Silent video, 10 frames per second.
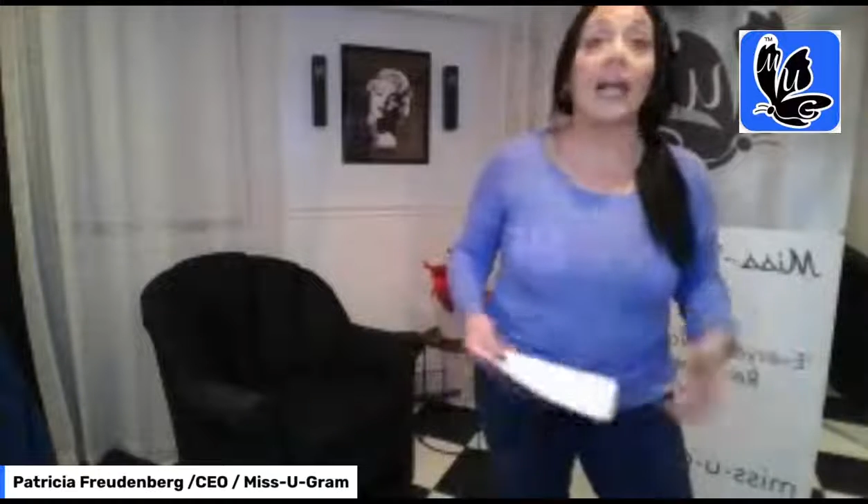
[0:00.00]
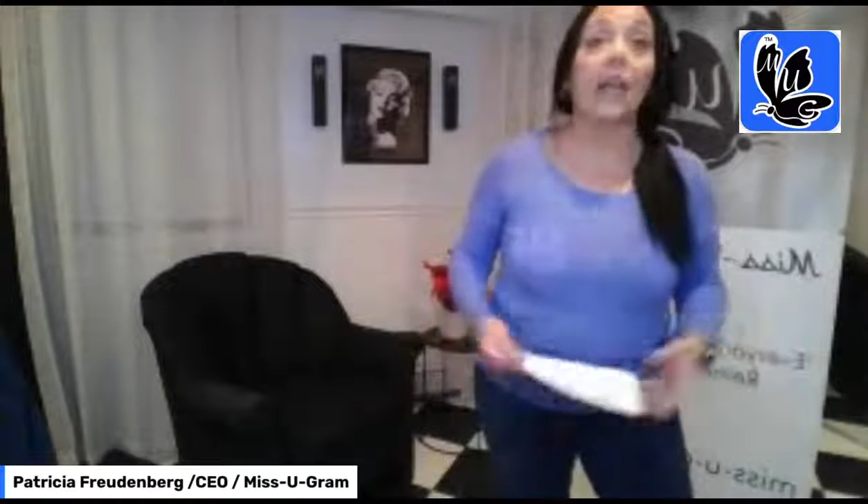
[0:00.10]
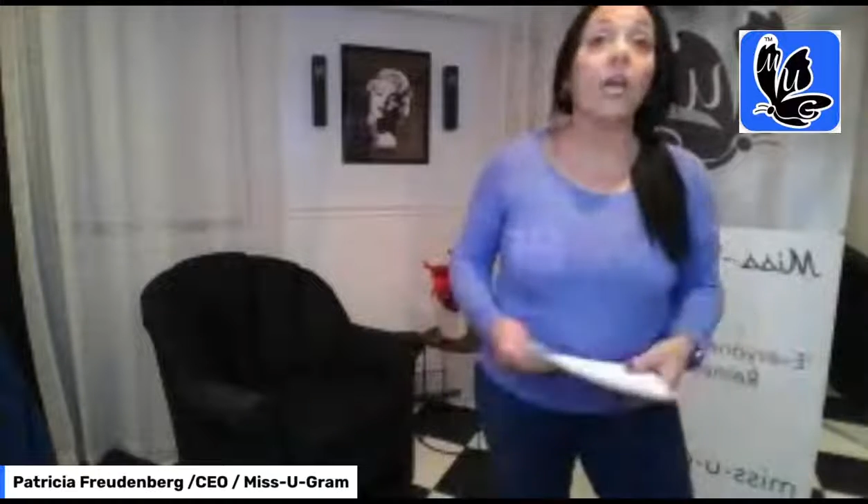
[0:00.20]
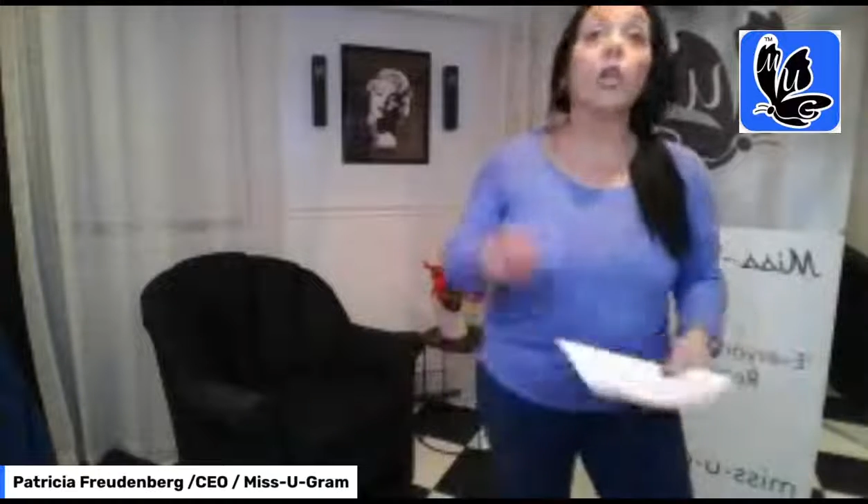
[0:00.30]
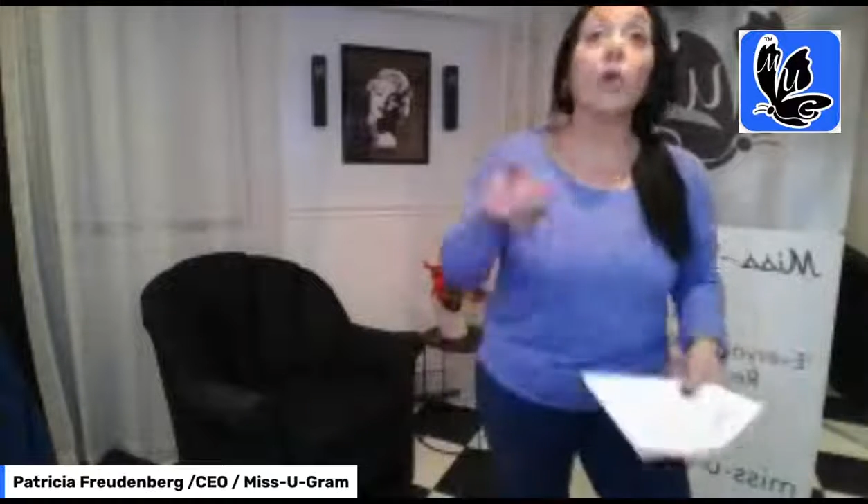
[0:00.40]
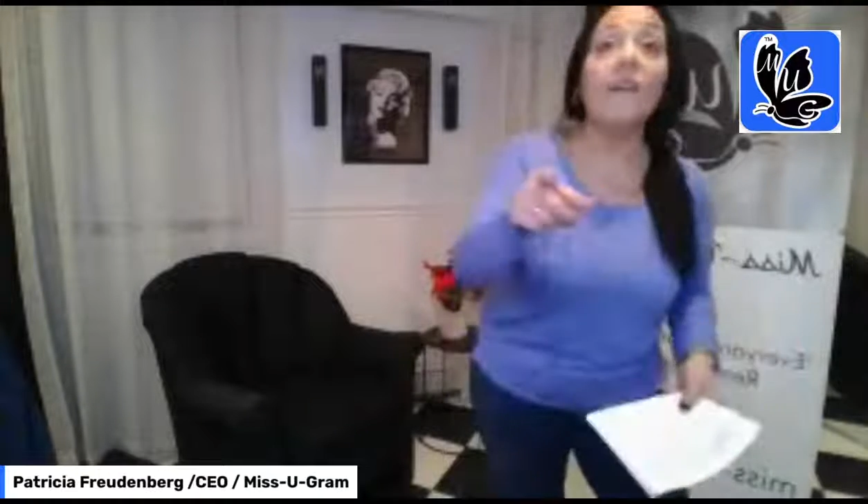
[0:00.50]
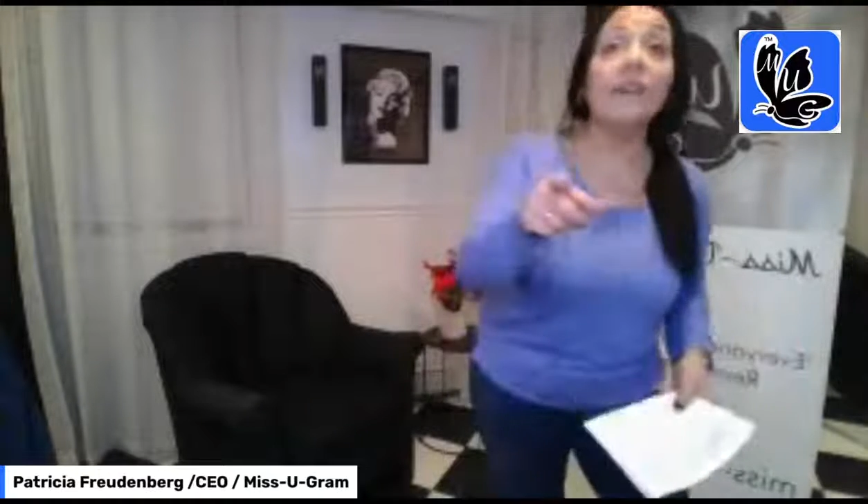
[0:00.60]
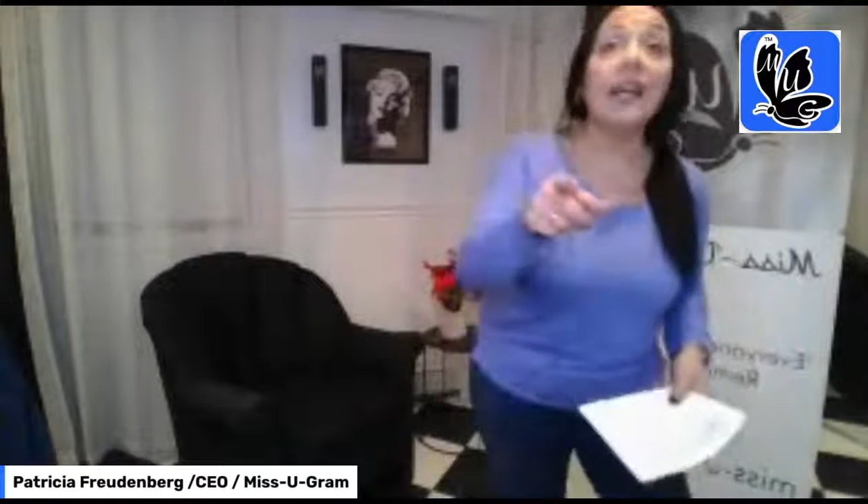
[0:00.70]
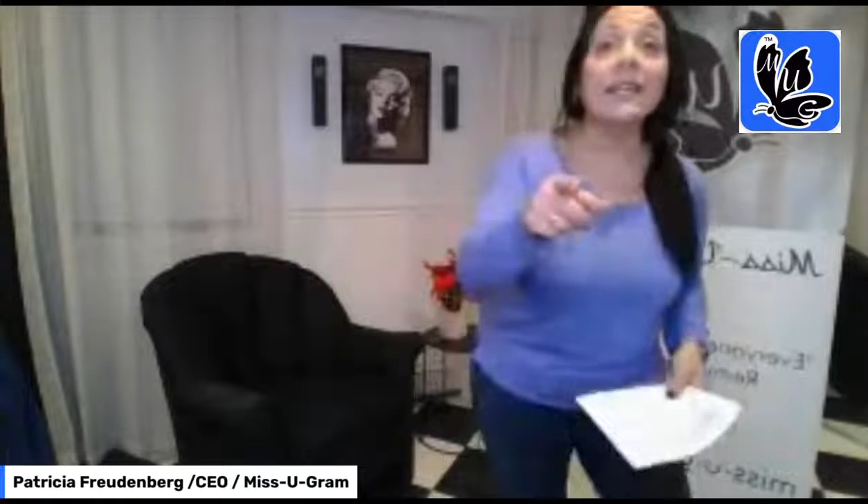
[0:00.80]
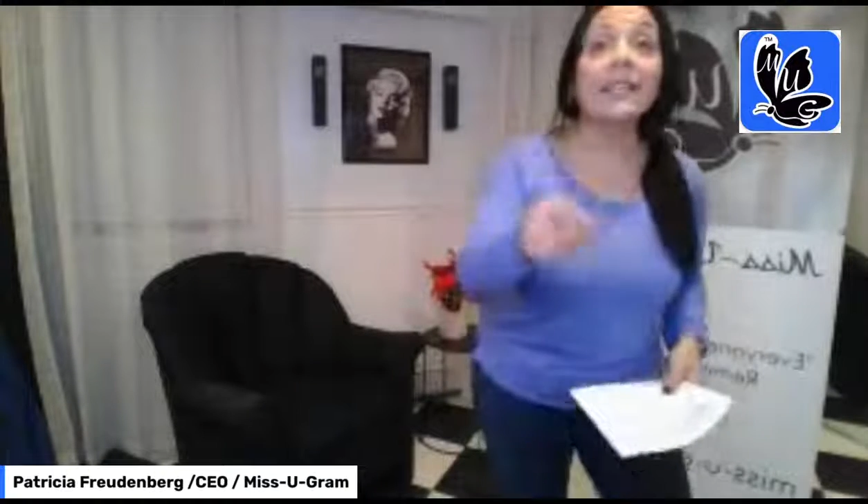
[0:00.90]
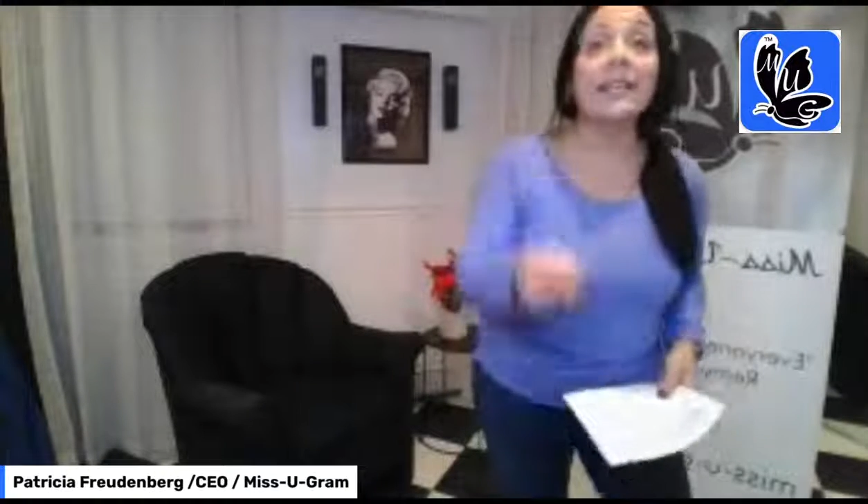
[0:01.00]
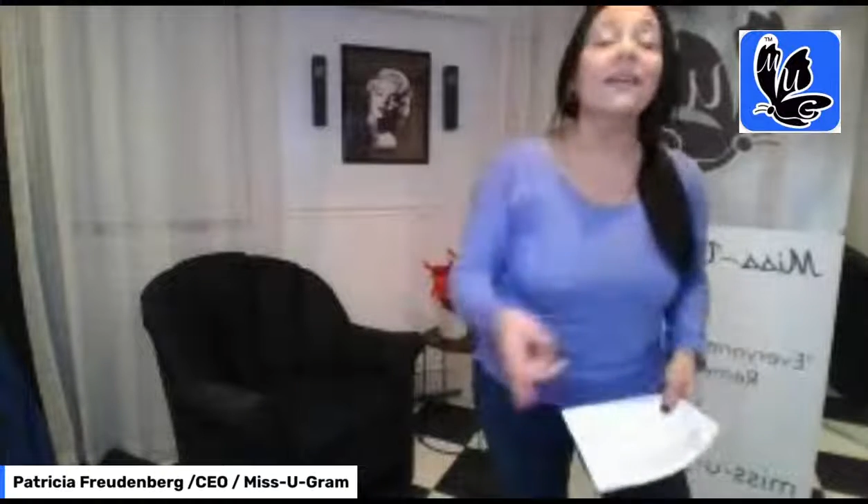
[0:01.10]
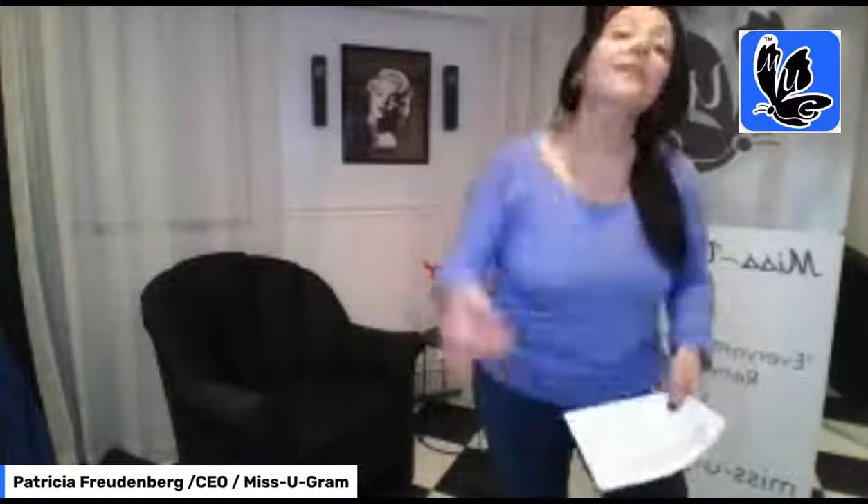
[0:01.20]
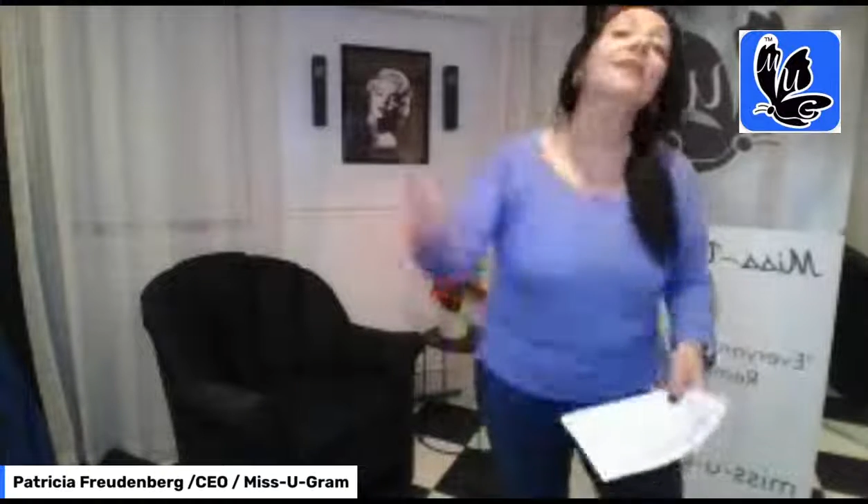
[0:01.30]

You have an idea?